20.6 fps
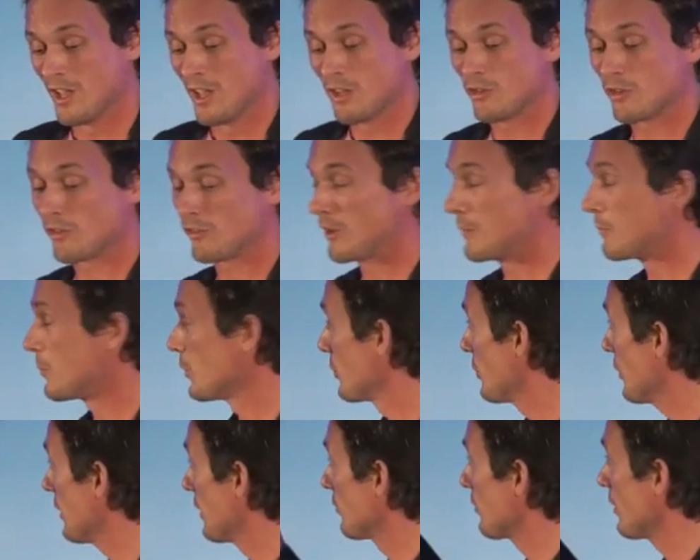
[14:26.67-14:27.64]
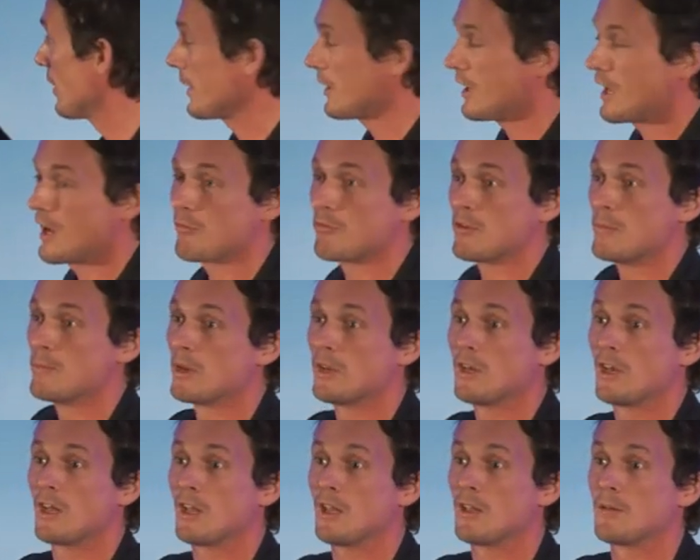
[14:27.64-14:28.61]
Just simple things like every
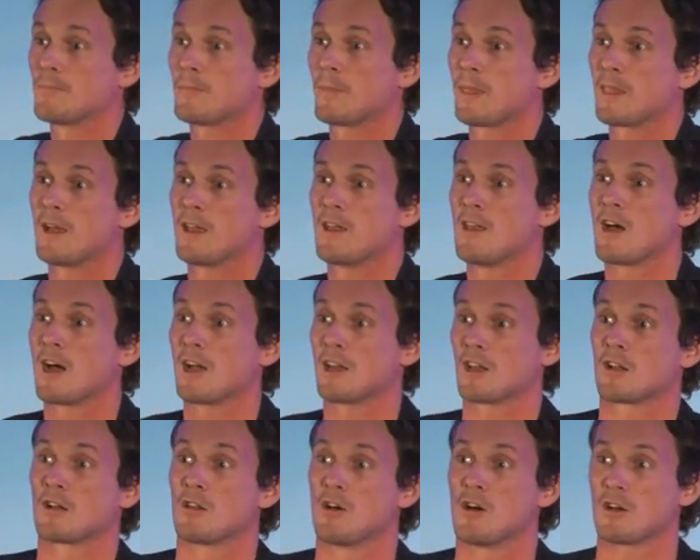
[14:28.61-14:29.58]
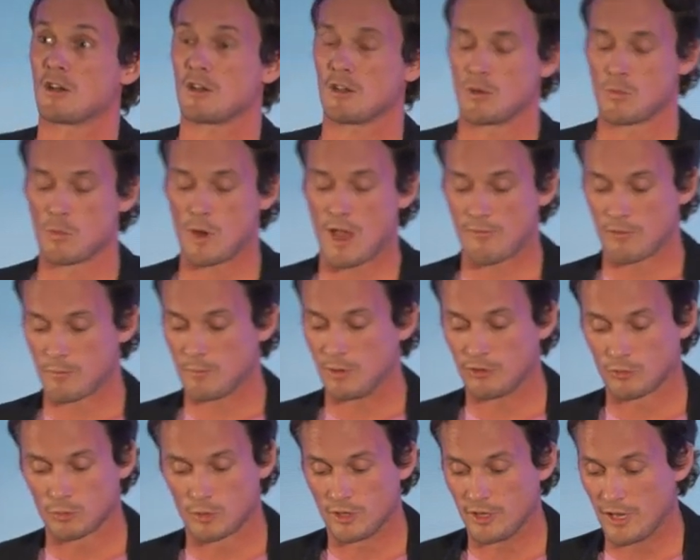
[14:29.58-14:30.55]
Monday at 9 o'clock, and we haven't
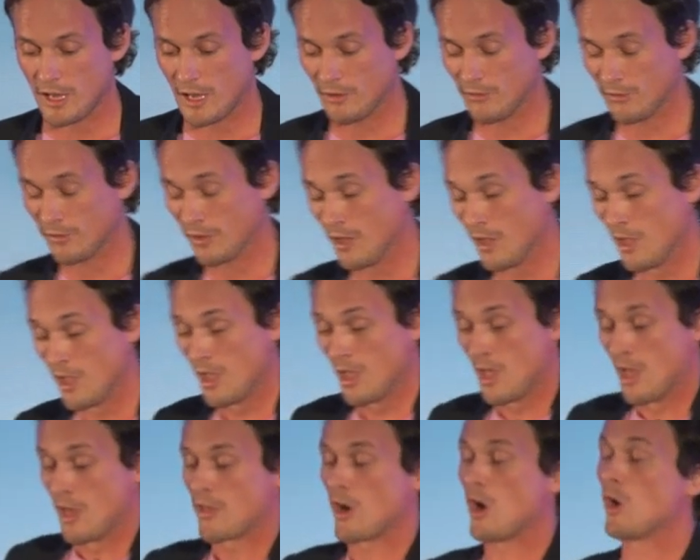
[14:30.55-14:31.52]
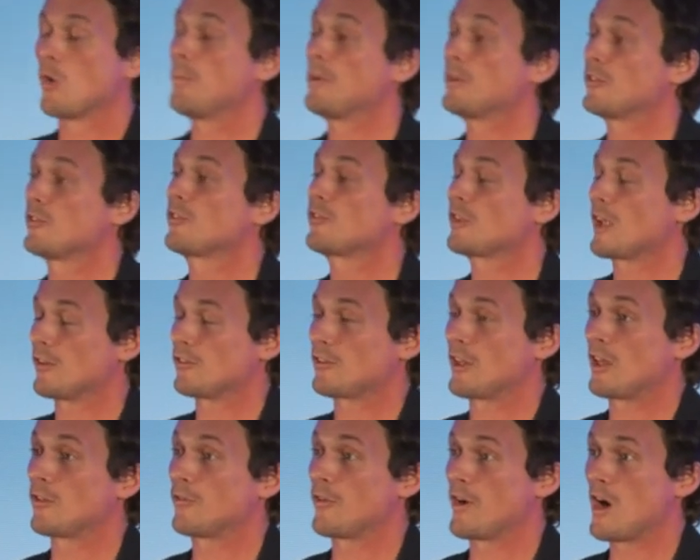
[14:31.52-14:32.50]
missed one yet, the whole business gets
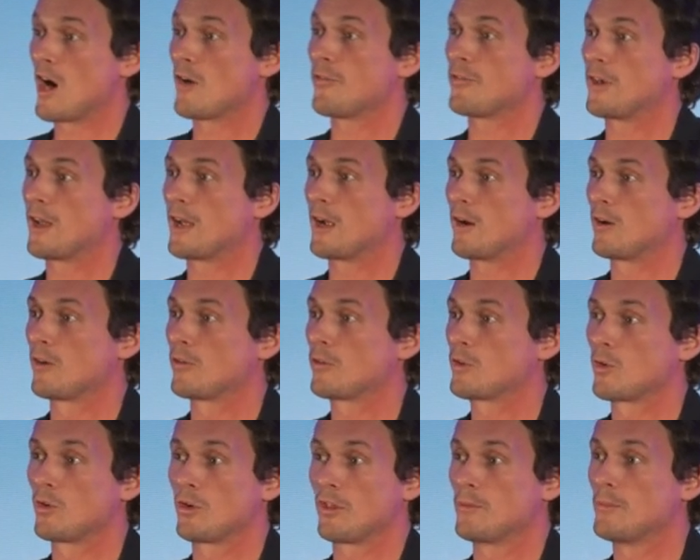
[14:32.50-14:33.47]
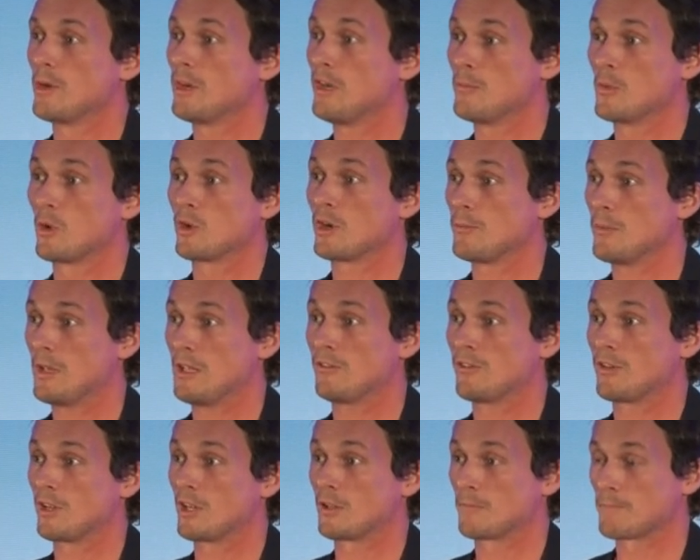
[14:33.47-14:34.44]
together for half an hour, call it the Monday morning
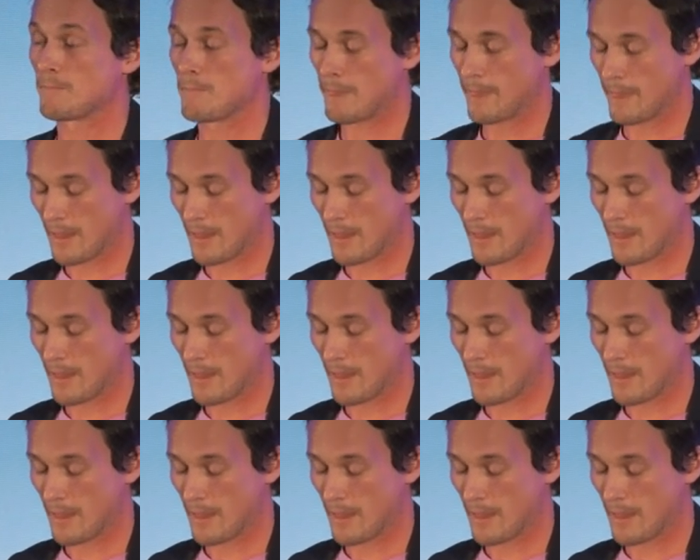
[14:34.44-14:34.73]
meeting.